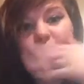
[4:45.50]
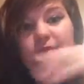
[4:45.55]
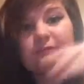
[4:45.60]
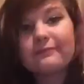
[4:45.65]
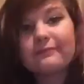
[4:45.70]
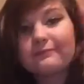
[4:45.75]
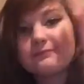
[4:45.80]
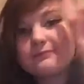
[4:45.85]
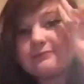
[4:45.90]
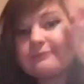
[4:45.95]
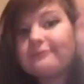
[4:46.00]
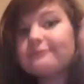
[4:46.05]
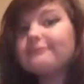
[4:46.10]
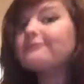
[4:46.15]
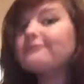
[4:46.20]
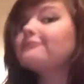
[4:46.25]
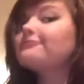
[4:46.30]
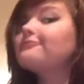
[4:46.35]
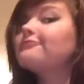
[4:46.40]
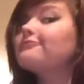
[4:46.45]

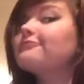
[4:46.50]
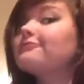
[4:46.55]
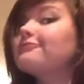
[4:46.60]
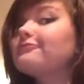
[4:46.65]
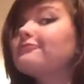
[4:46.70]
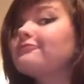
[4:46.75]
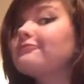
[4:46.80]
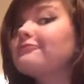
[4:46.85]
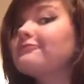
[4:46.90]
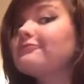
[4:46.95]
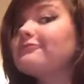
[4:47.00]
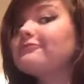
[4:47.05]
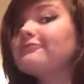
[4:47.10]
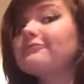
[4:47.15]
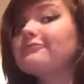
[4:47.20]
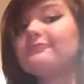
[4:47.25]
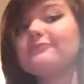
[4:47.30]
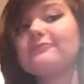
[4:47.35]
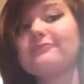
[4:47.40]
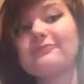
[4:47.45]

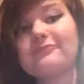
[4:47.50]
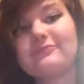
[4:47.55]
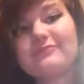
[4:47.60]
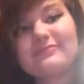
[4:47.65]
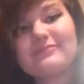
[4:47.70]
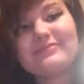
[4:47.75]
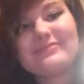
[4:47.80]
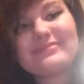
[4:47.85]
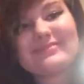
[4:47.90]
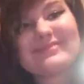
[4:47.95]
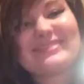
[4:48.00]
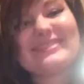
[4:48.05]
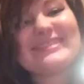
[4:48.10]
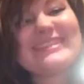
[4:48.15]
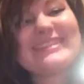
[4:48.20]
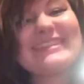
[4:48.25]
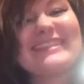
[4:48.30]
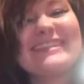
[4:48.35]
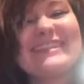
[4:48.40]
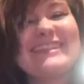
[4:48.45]

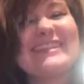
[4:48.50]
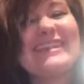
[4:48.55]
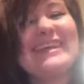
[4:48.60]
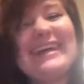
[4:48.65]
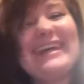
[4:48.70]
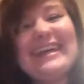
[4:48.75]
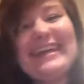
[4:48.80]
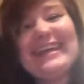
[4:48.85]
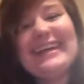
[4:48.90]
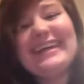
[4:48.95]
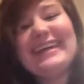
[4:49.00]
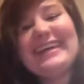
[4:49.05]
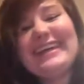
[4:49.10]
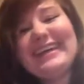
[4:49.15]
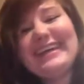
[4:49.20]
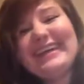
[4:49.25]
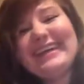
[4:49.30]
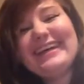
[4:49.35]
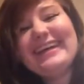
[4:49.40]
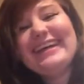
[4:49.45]

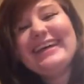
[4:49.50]
No one is speaking in this clip.